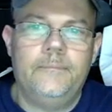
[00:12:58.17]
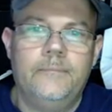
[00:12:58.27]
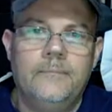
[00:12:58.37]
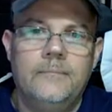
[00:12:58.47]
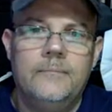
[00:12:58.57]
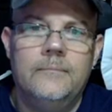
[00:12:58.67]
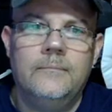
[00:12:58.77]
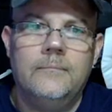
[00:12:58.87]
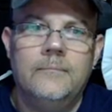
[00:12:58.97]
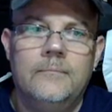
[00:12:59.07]

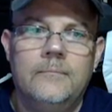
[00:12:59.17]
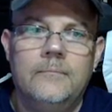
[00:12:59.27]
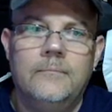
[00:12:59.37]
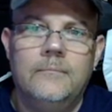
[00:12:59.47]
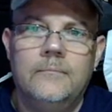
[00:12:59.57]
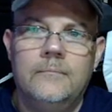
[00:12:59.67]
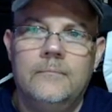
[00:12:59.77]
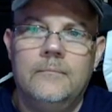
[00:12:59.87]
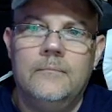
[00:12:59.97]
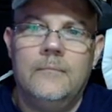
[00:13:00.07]

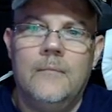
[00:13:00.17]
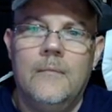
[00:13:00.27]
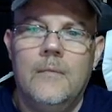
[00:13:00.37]
No one is speaking in this clip.